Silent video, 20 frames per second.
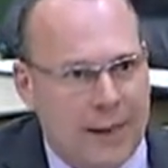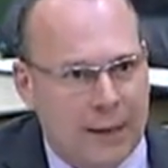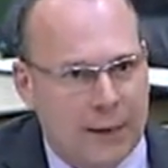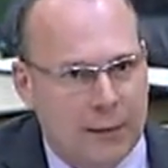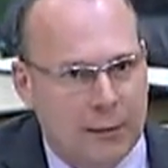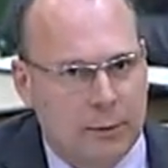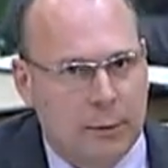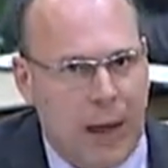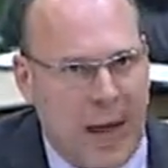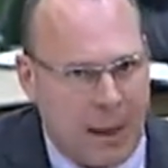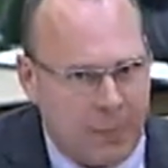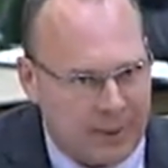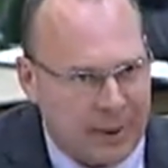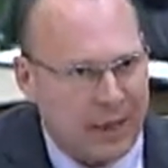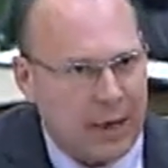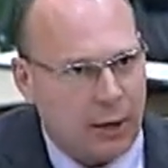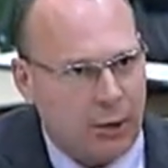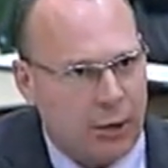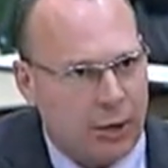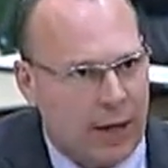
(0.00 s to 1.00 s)
Now,
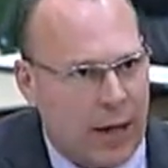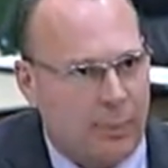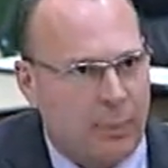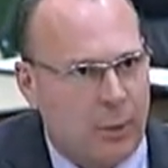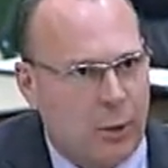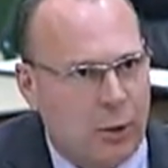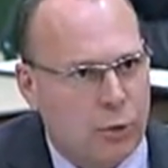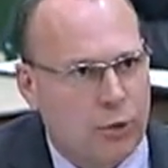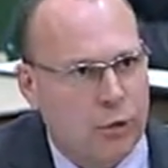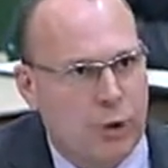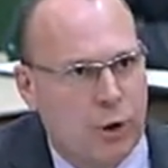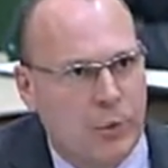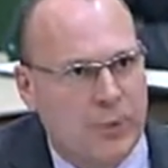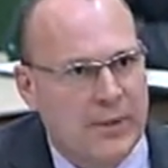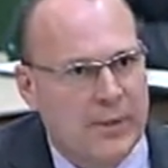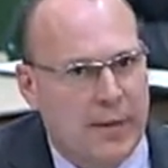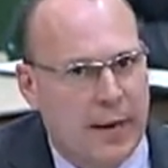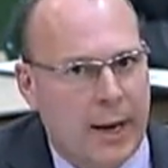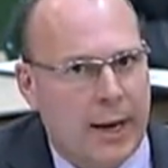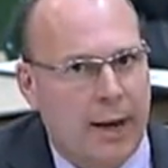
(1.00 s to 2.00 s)
have you had
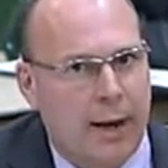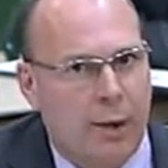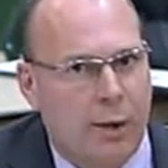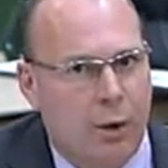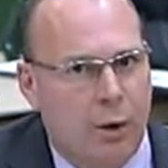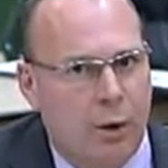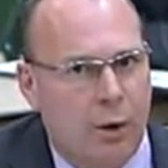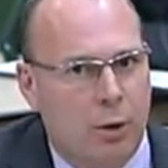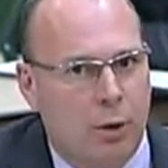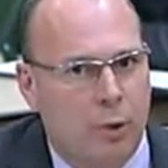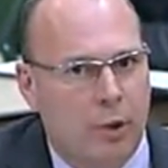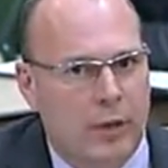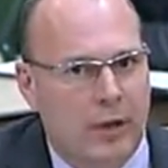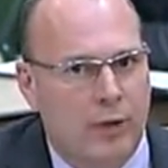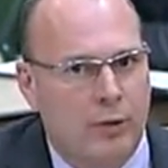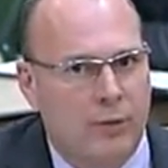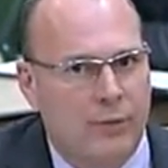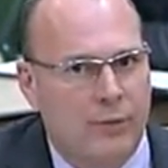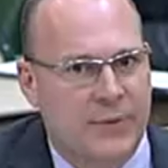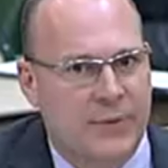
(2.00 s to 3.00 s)
any
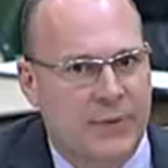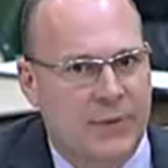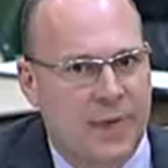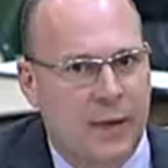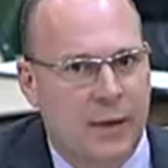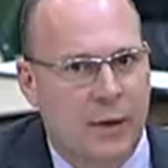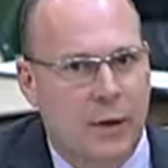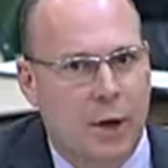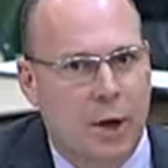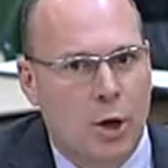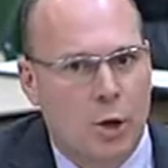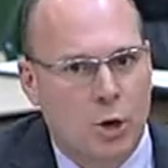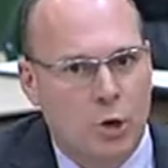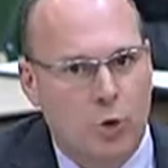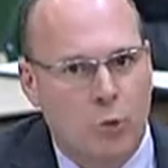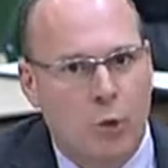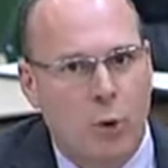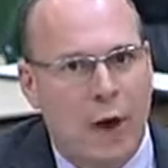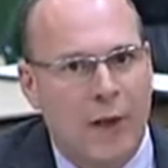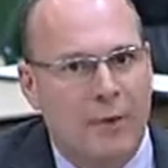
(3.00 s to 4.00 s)

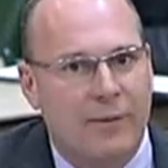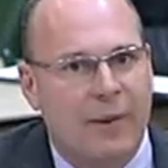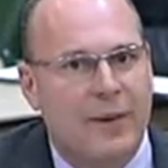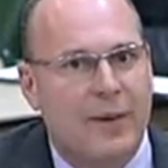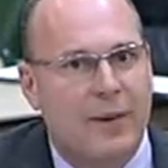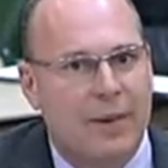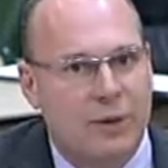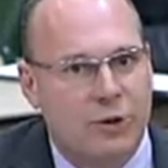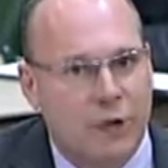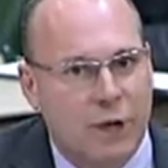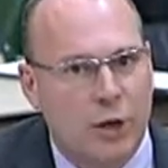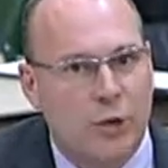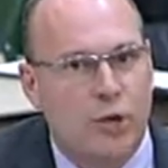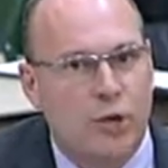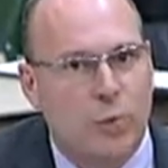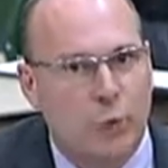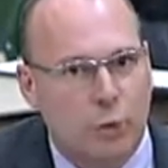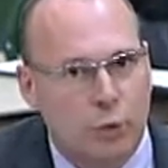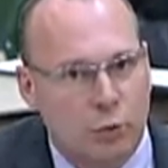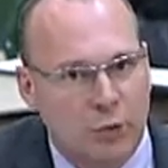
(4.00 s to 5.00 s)

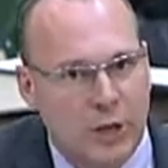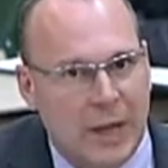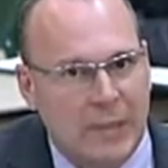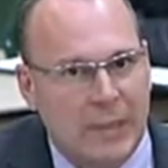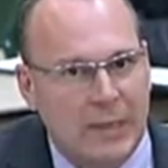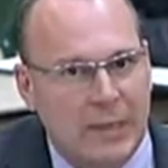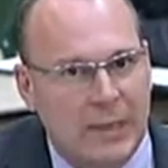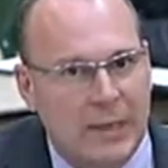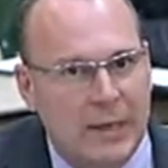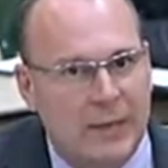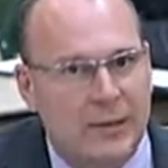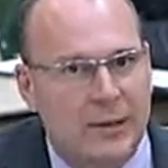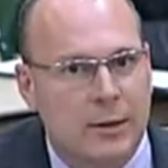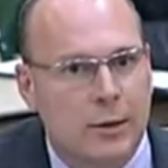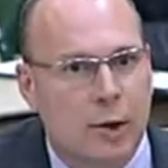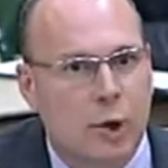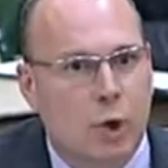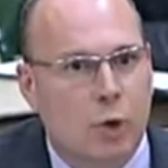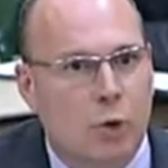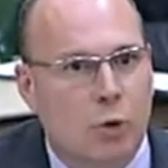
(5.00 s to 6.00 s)
communications either
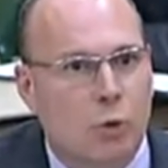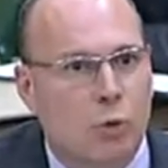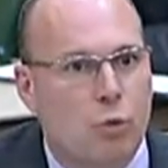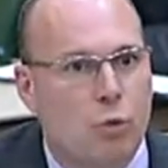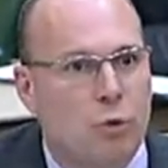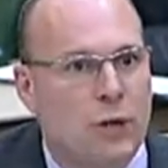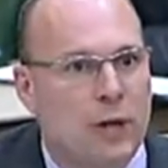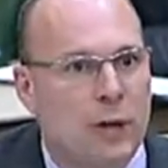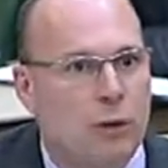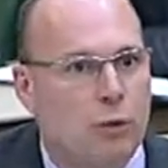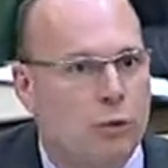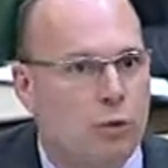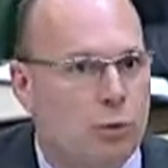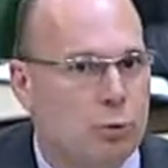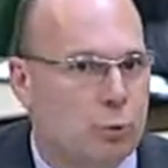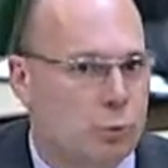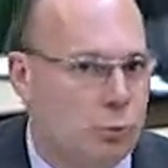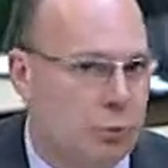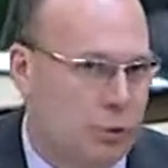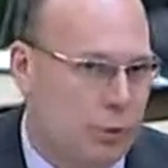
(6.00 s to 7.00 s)
with people in the
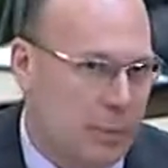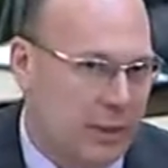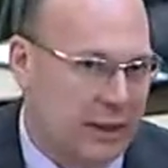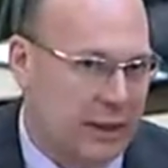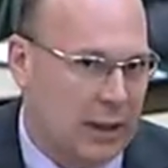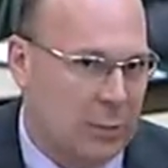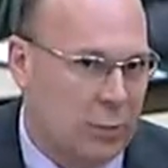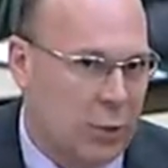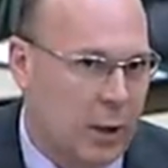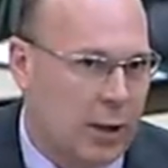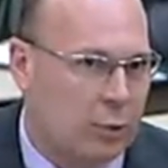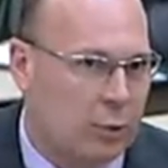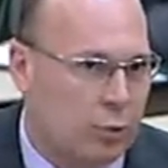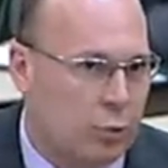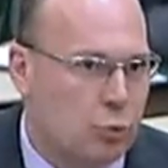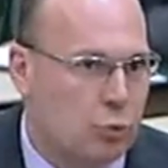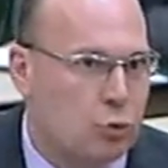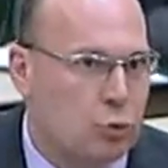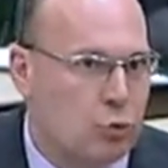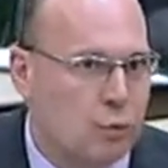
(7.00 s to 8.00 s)
Minister's
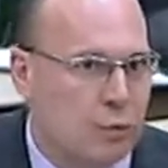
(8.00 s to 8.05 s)
office,